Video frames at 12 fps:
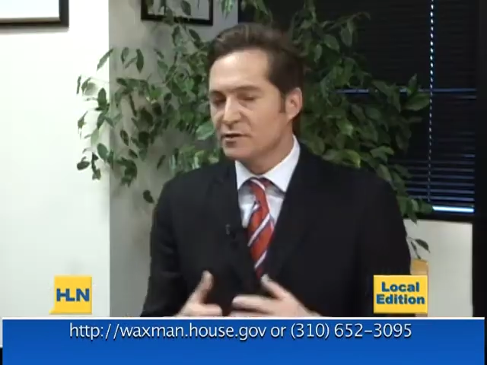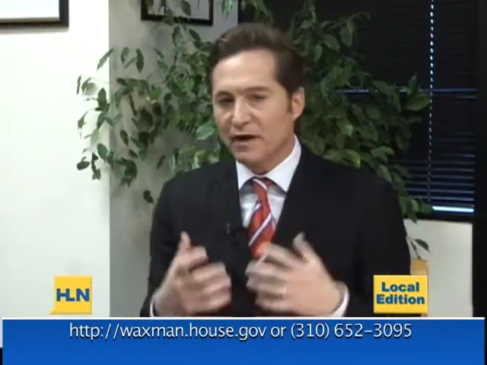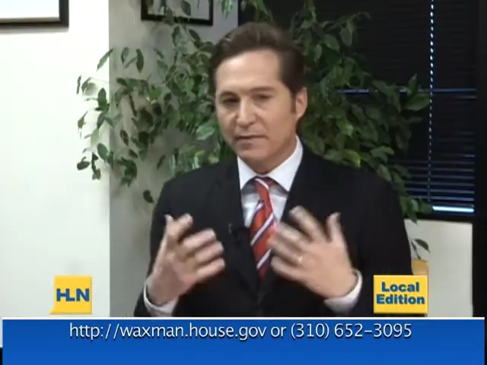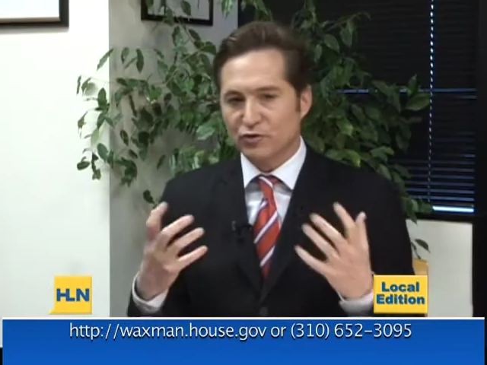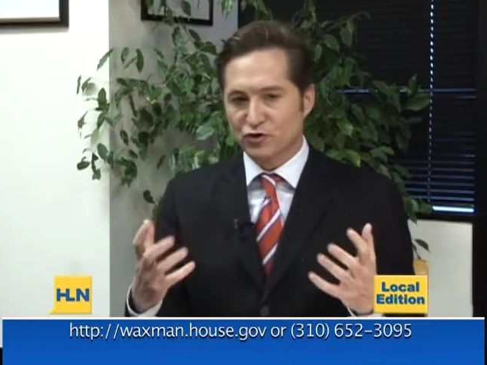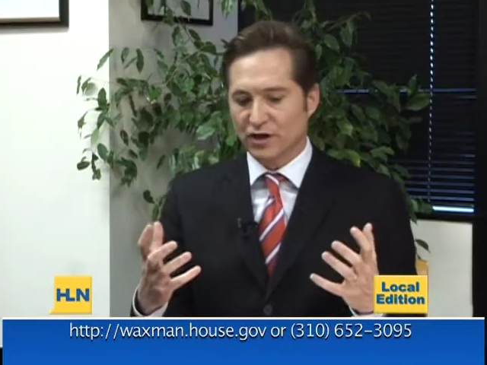my
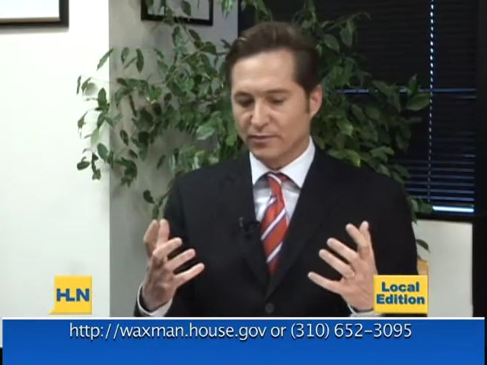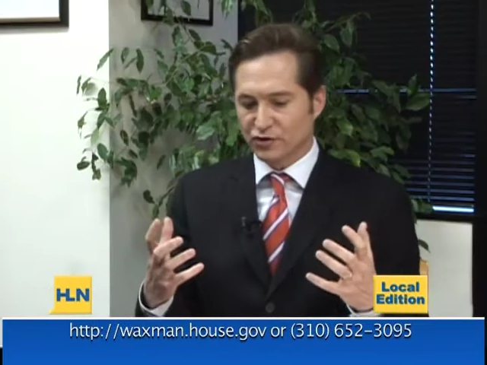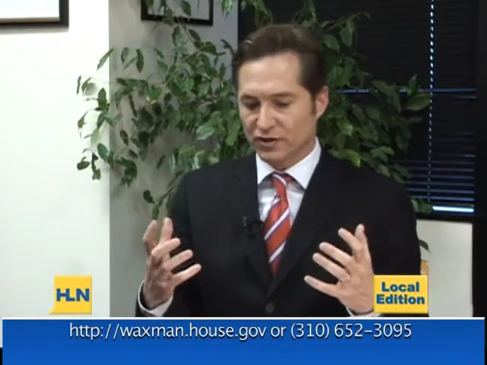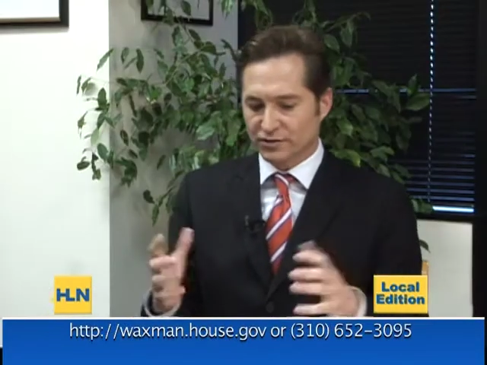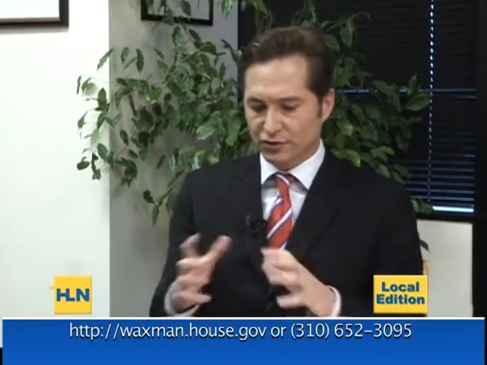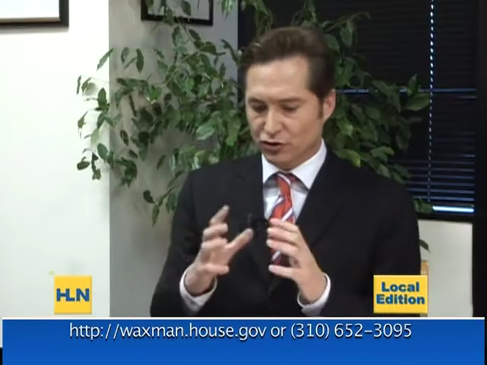perception
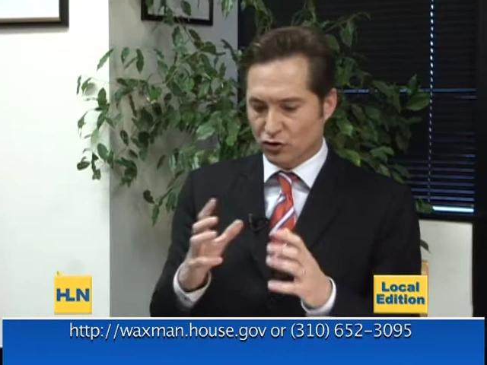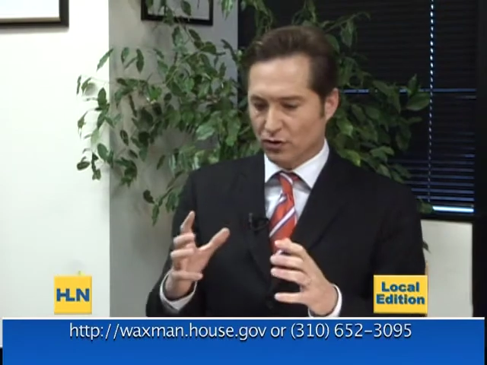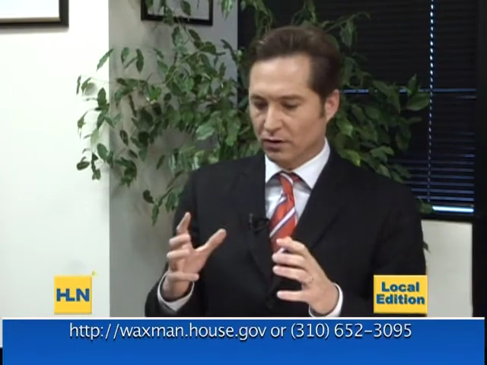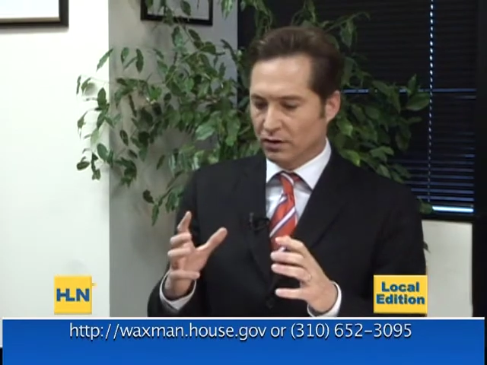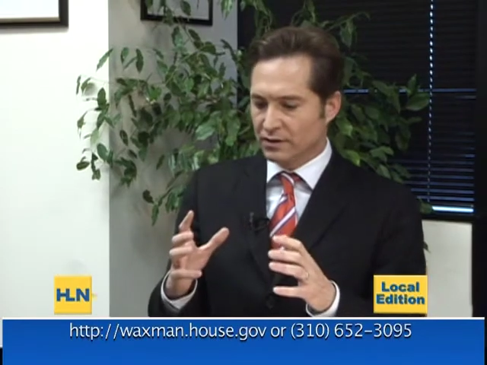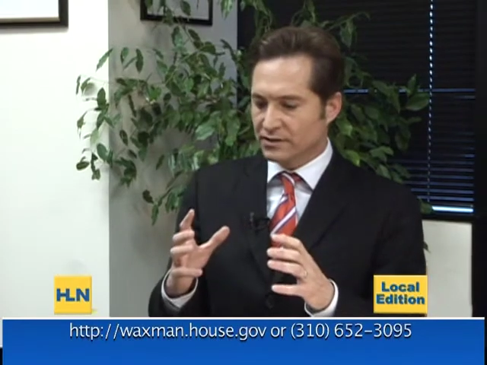as a
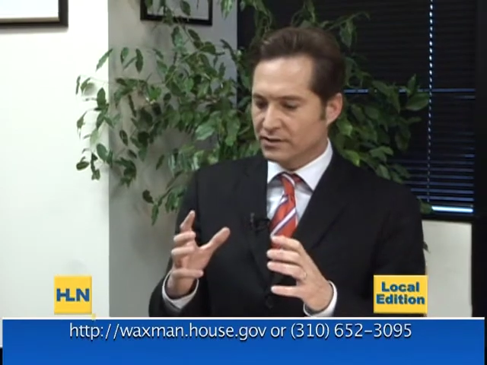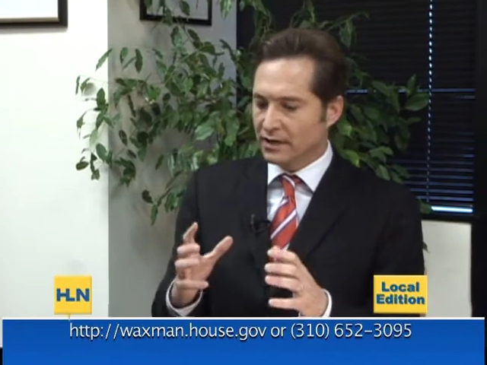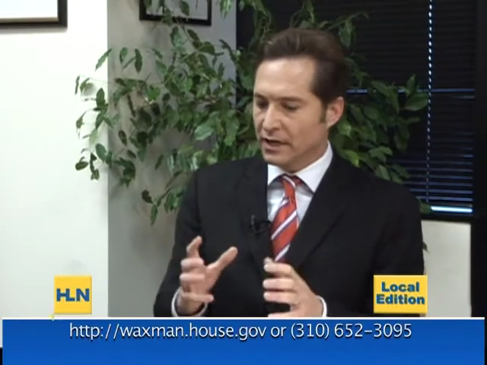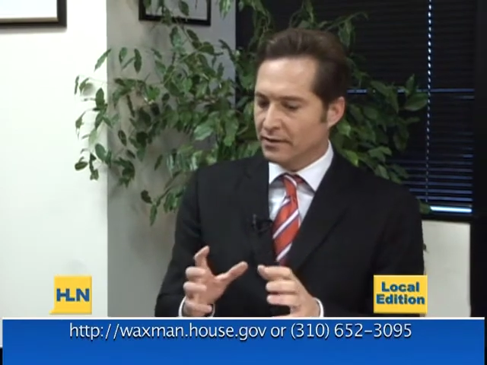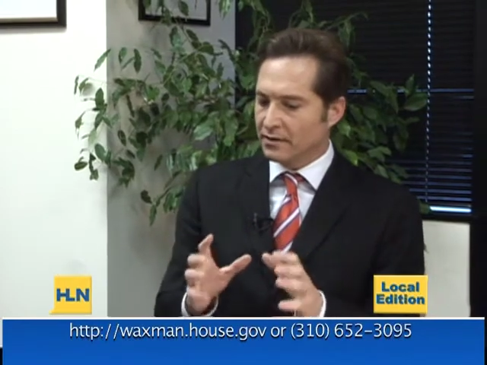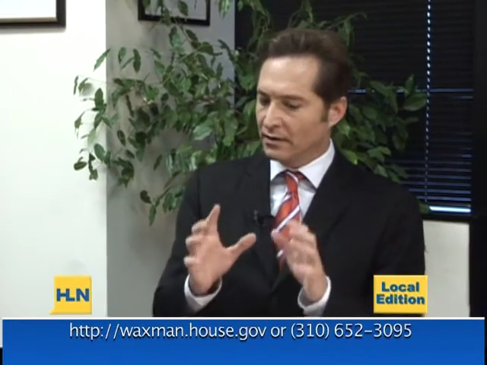journalist
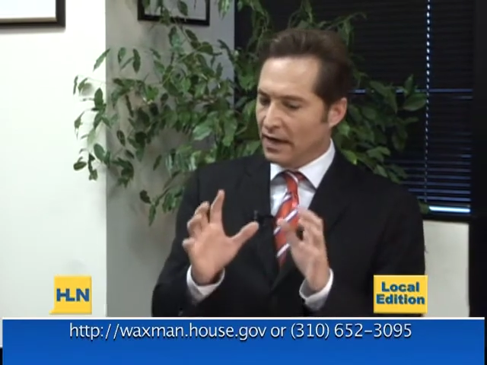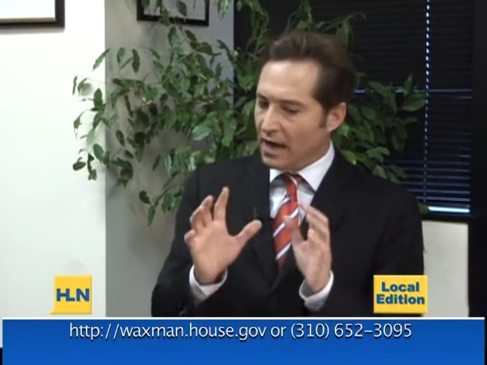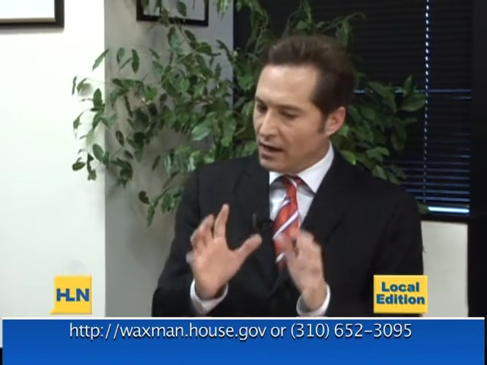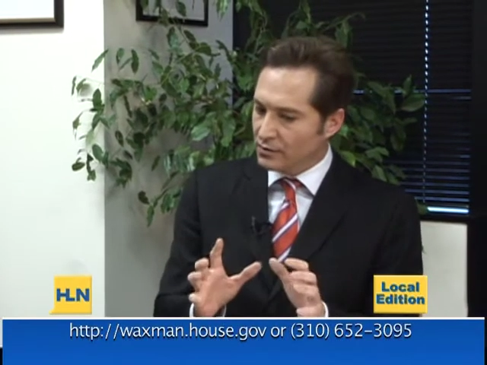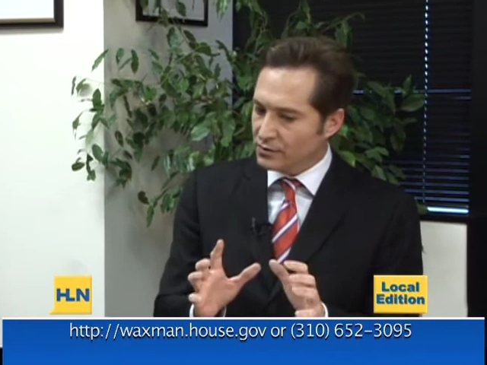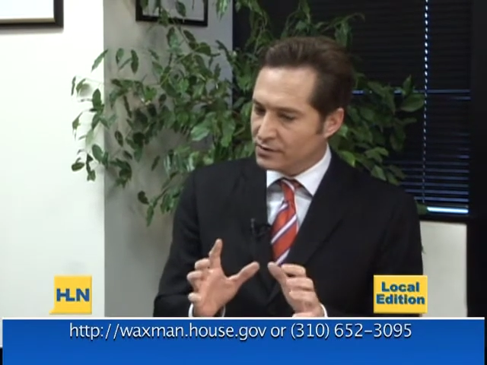that the
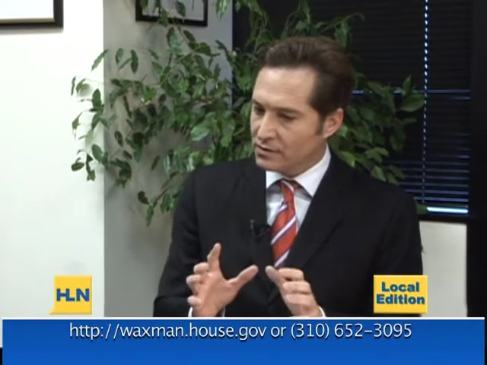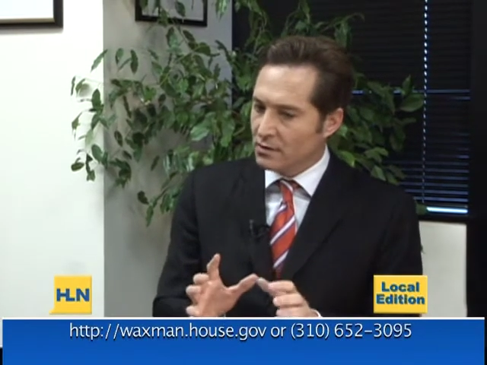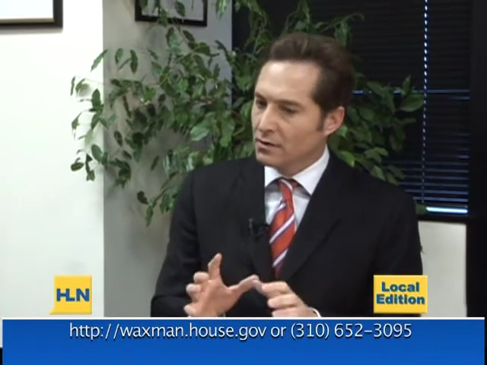House,